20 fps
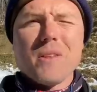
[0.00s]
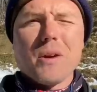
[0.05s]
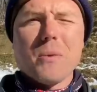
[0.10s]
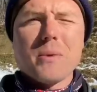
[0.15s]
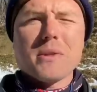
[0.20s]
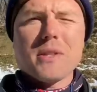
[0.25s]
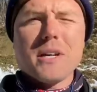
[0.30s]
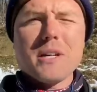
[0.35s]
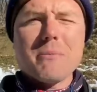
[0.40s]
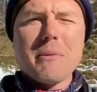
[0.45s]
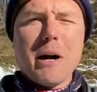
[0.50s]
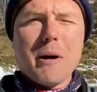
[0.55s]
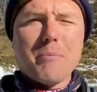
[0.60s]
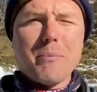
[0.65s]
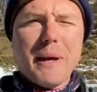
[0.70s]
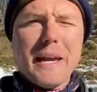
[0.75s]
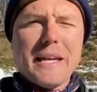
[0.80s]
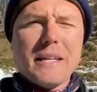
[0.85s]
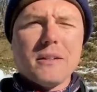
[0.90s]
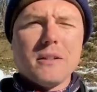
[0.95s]
We thought about
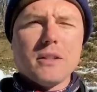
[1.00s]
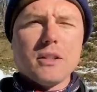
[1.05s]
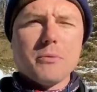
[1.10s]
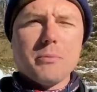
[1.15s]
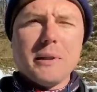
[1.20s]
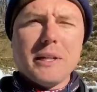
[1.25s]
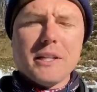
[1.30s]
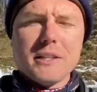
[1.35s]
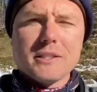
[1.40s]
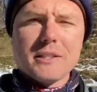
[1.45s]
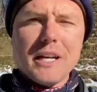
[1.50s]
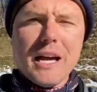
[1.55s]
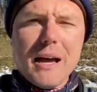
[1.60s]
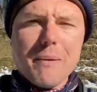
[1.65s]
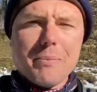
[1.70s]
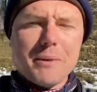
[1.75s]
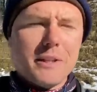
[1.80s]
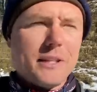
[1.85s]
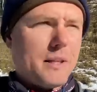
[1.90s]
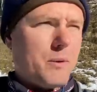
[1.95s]
painting a little bit of the
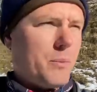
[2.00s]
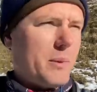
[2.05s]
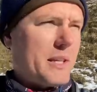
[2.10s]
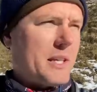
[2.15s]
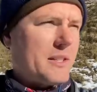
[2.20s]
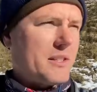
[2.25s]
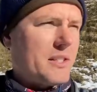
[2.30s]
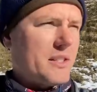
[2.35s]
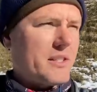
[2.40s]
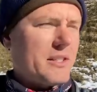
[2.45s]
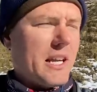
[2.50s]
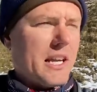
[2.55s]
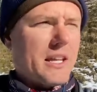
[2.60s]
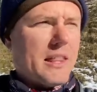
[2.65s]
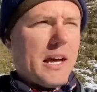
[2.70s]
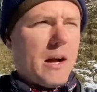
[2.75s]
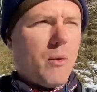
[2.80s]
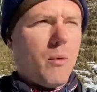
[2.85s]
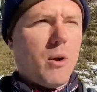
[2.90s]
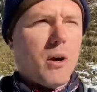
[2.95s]
top and then we could just take
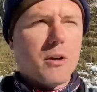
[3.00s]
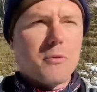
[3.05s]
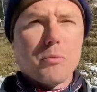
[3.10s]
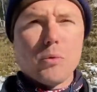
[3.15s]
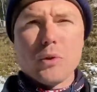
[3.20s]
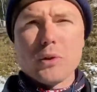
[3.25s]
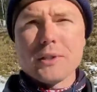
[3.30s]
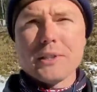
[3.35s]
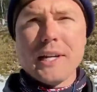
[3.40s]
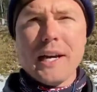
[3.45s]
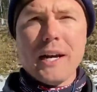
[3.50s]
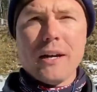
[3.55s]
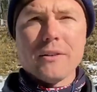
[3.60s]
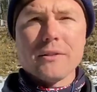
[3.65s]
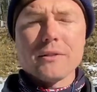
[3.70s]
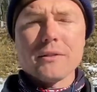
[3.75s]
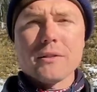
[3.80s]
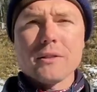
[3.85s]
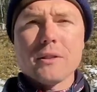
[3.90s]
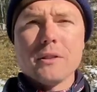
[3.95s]
that walkboard
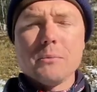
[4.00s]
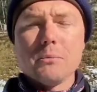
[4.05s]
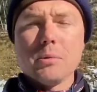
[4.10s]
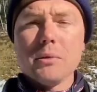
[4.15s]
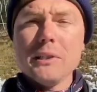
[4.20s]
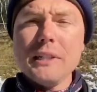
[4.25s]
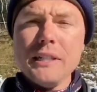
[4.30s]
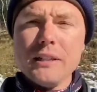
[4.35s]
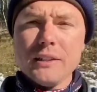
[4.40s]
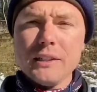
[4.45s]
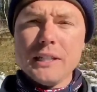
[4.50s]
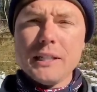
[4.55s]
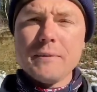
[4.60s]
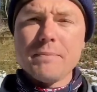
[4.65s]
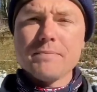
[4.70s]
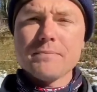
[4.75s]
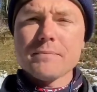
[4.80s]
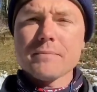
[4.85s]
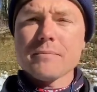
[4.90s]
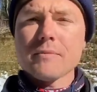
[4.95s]
down completely
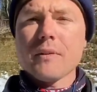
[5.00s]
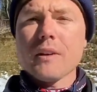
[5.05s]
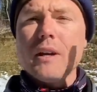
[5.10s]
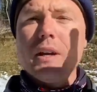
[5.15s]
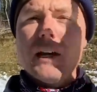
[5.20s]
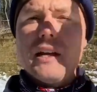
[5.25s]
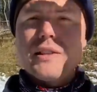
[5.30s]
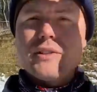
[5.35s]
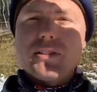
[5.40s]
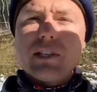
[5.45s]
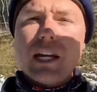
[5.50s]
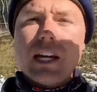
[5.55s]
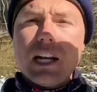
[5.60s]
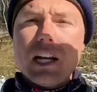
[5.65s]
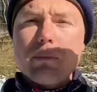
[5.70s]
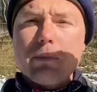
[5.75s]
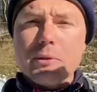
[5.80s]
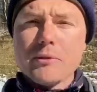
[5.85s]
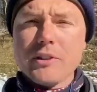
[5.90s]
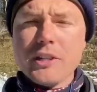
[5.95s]
and set it
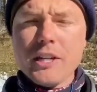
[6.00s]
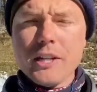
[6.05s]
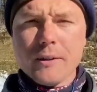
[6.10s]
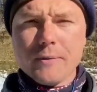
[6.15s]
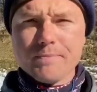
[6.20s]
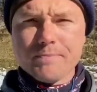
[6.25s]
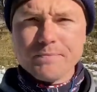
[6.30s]
up over here.